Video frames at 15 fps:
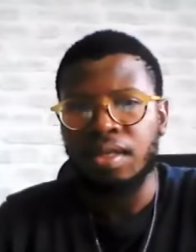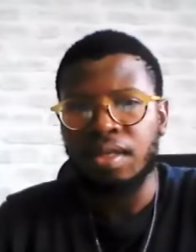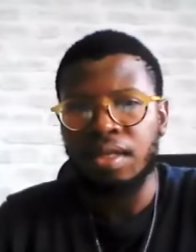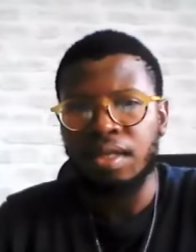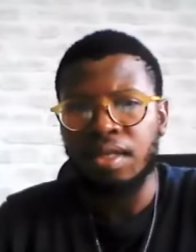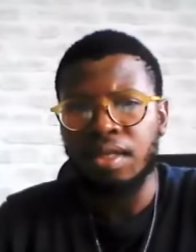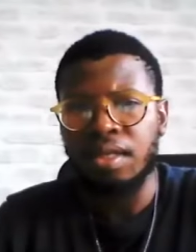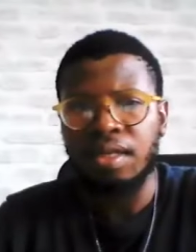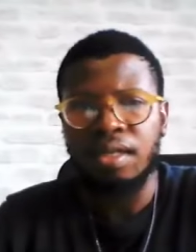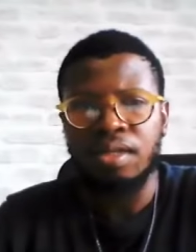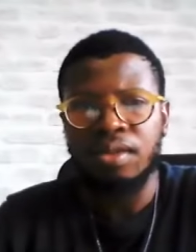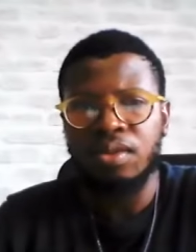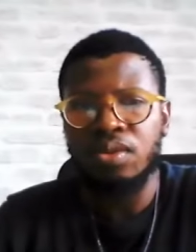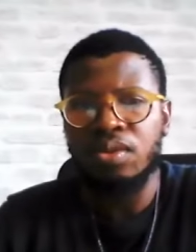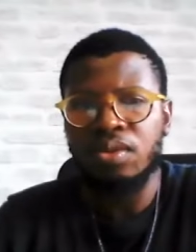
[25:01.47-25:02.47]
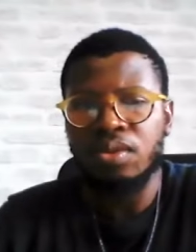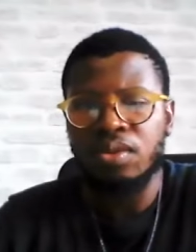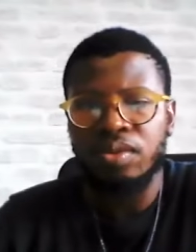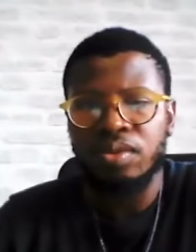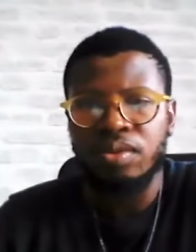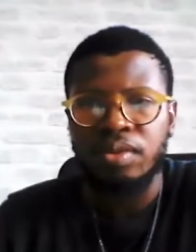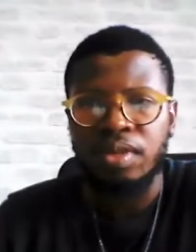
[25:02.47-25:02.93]
uh, do
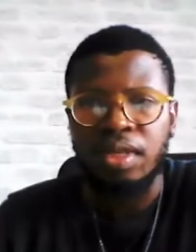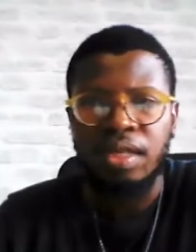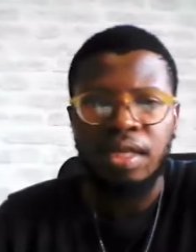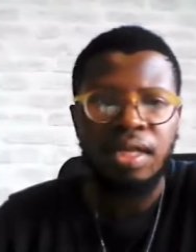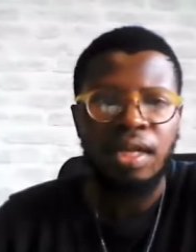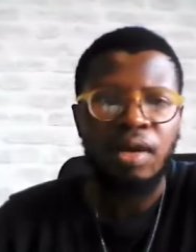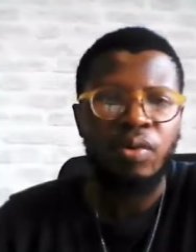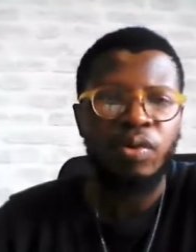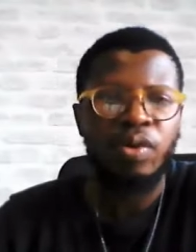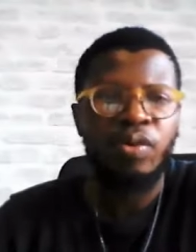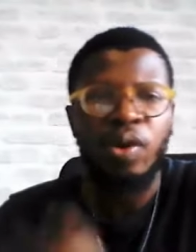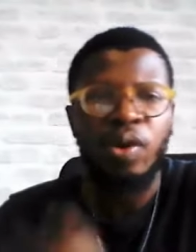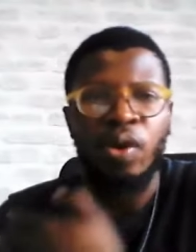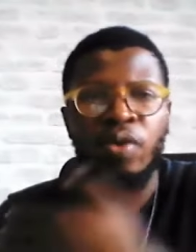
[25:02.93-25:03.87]
you, and uh, we, we